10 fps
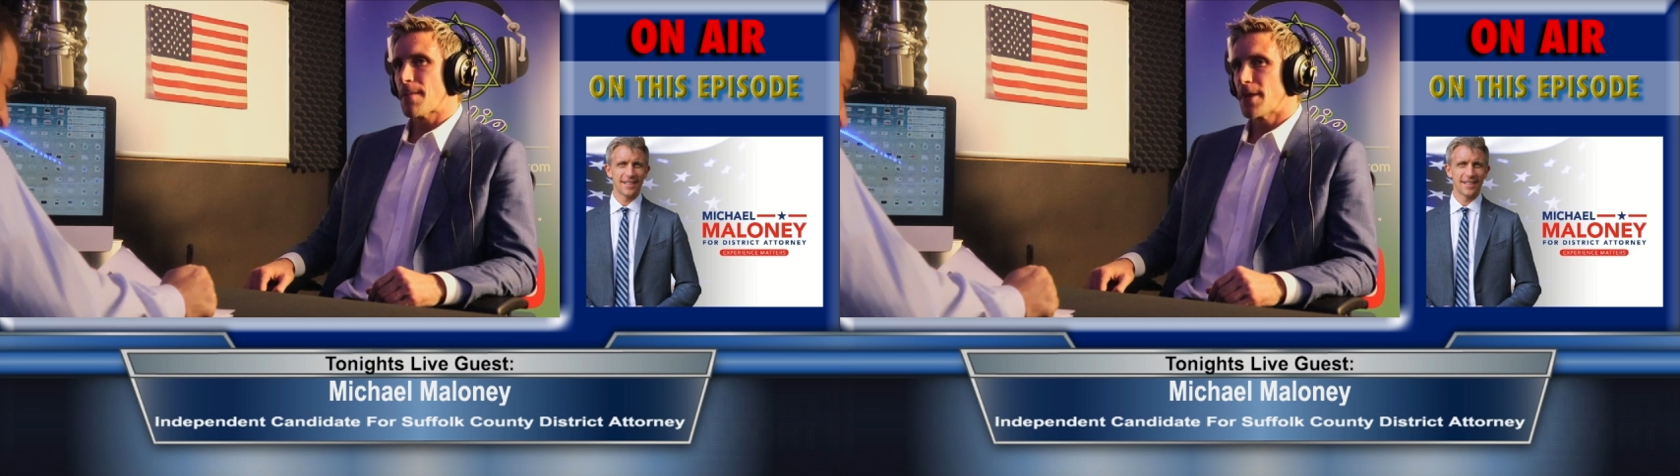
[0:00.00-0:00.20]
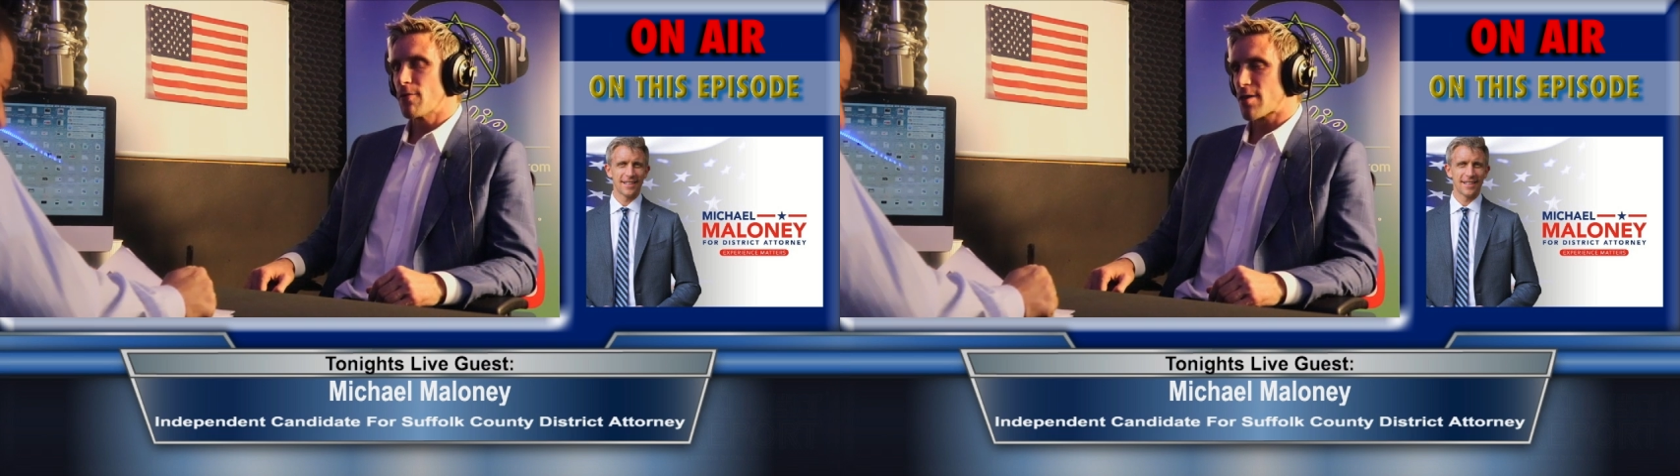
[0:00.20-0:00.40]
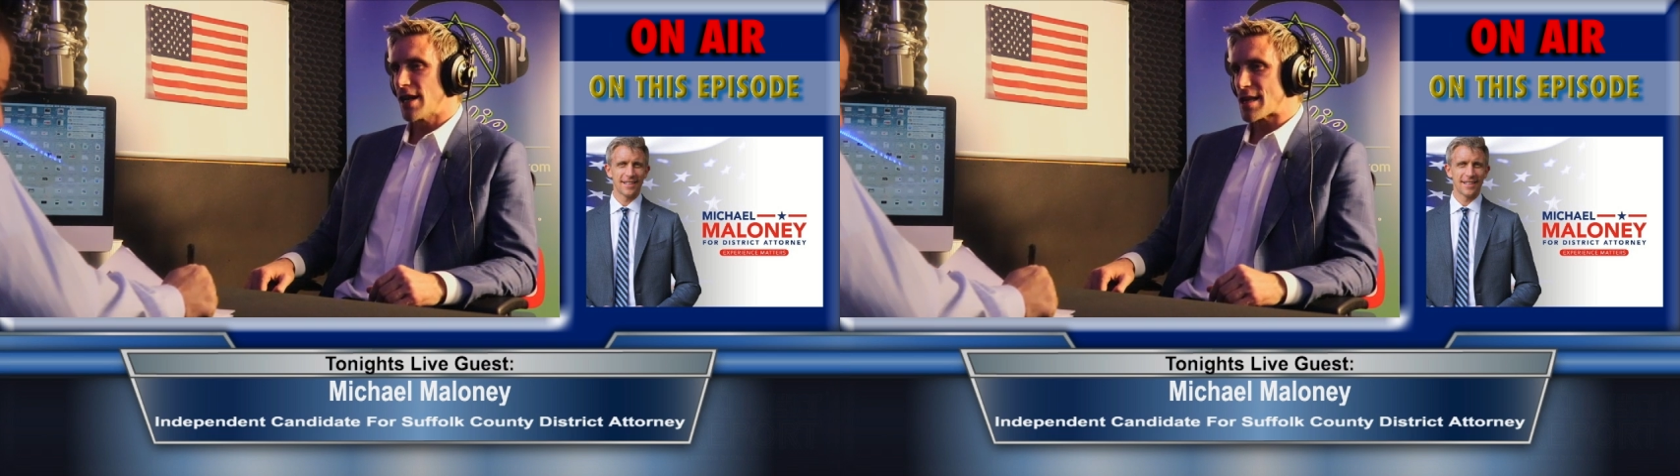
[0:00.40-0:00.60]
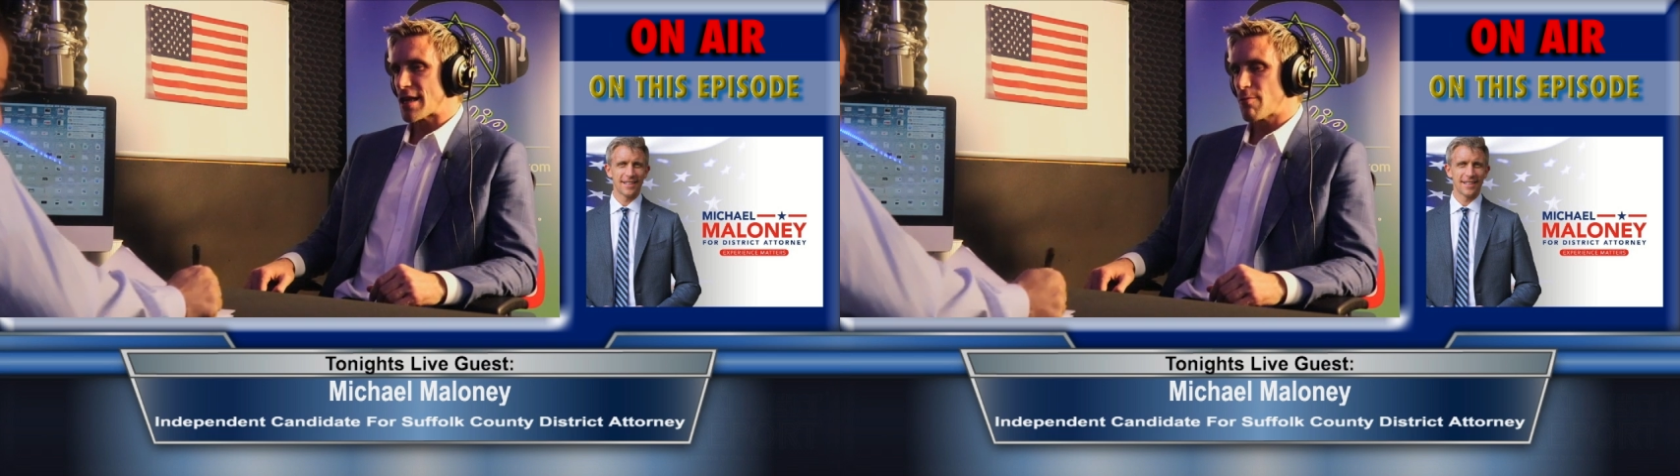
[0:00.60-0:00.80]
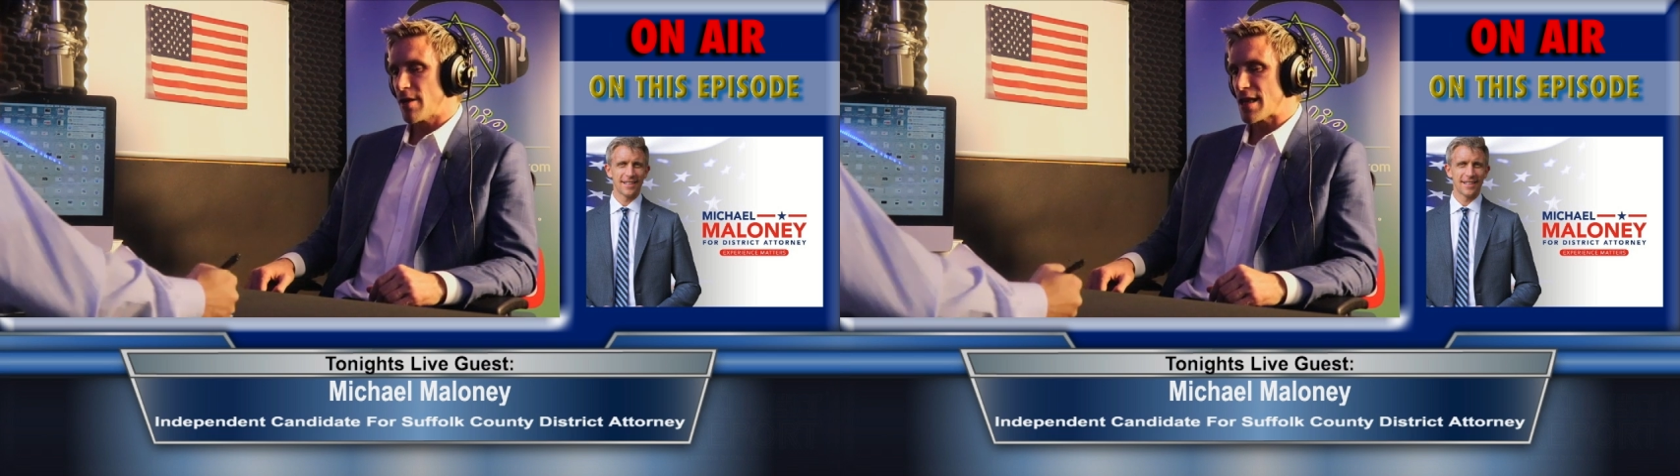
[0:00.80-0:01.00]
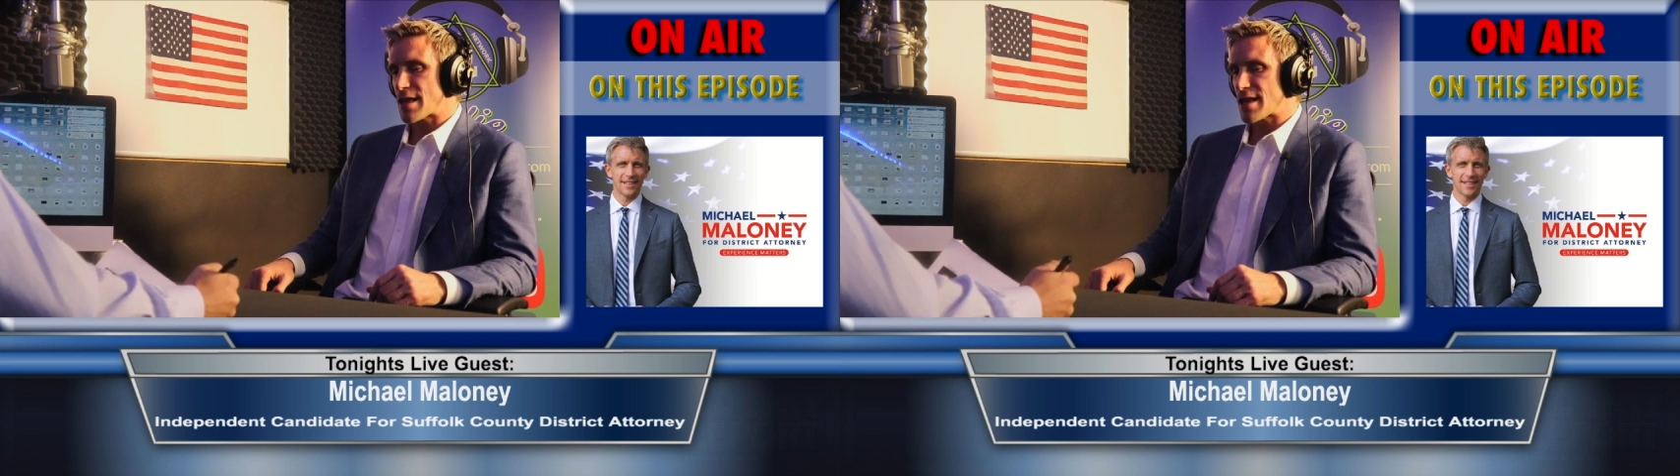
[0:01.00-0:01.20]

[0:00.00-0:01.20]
whose license was